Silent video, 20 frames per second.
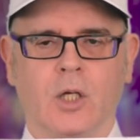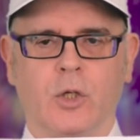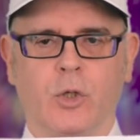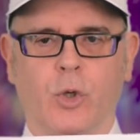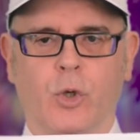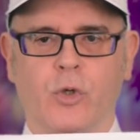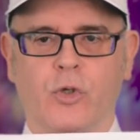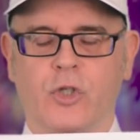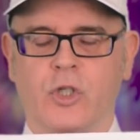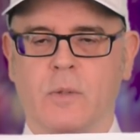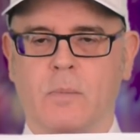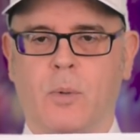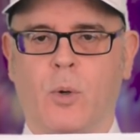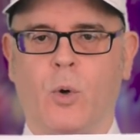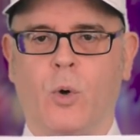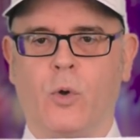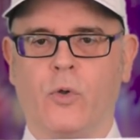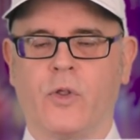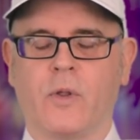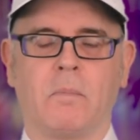you can
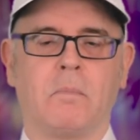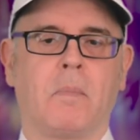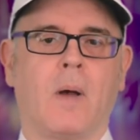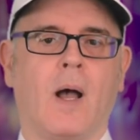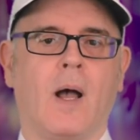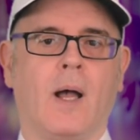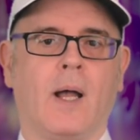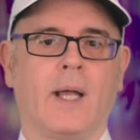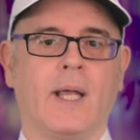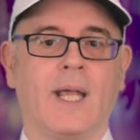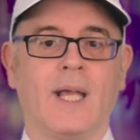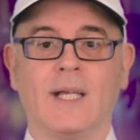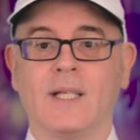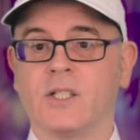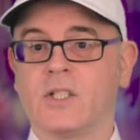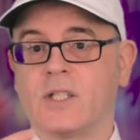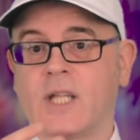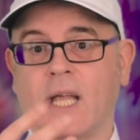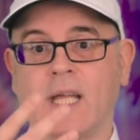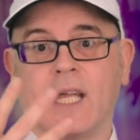support them by
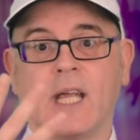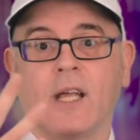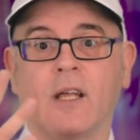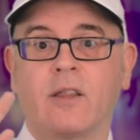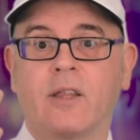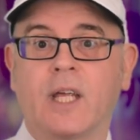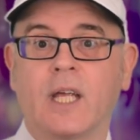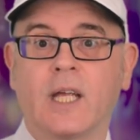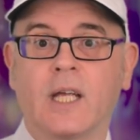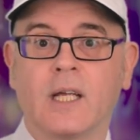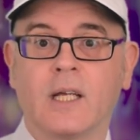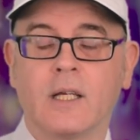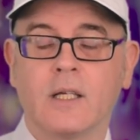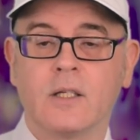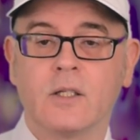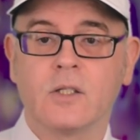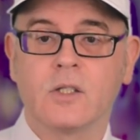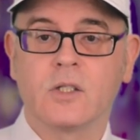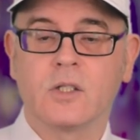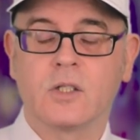saying
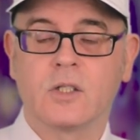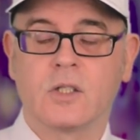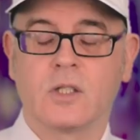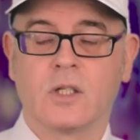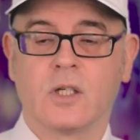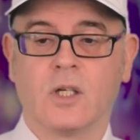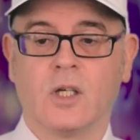things,